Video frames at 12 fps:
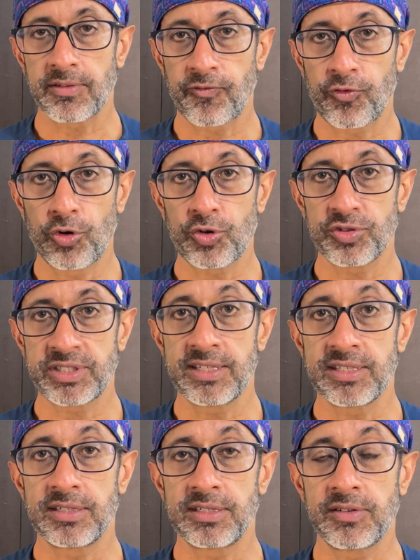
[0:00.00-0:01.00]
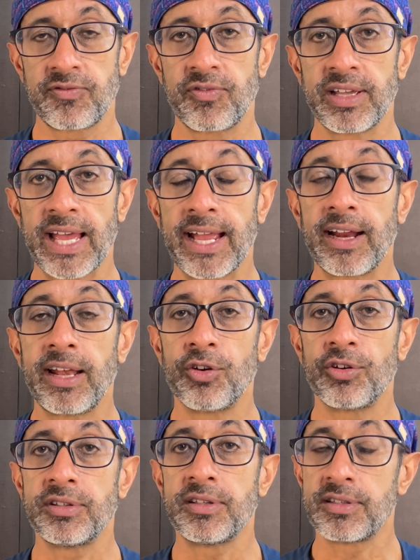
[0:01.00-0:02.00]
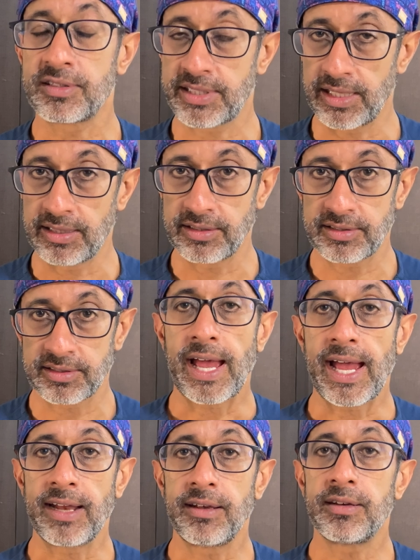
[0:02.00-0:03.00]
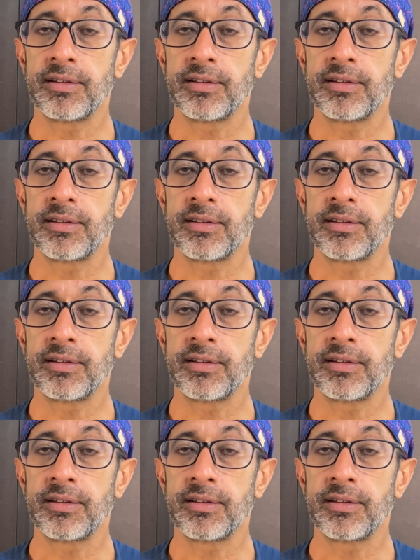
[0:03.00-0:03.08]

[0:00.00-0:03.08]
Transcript: photosensitive ganglion cells, and